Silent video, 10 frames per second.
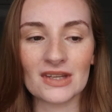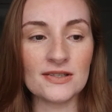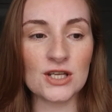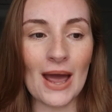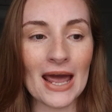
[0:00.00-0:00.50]

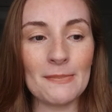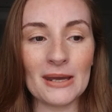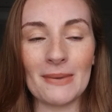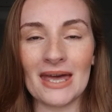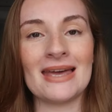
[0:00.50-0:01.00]
So
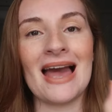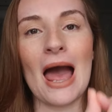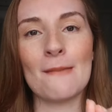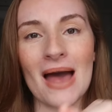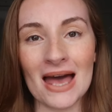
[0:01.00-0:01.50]
ABP
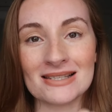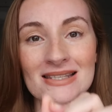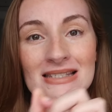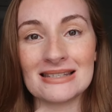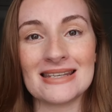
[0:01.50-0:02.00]

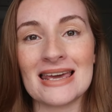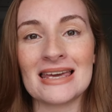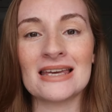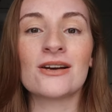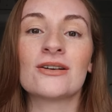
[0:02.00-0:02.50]

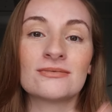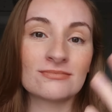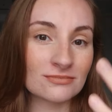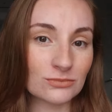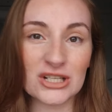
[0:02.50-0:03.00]
MSC,
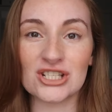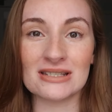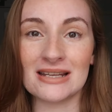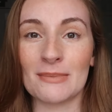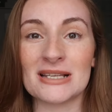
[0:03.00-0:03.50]
which
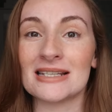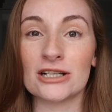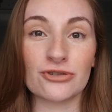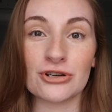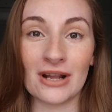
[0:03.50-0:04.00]
is the MSC
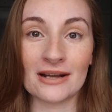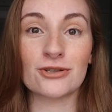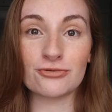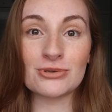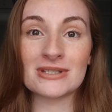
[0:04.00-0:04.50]

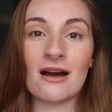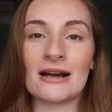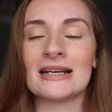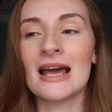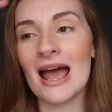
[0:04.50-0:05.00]
cruise
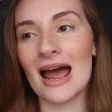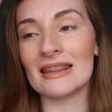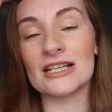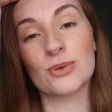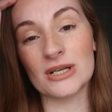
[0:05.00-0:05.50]
line,
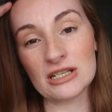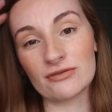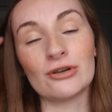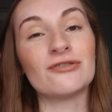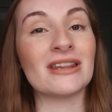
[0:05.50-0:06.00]
and then
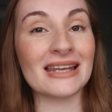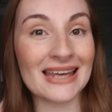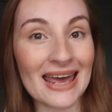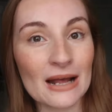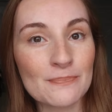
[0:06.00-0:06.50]
24 for the
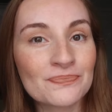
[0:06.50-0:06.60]
year.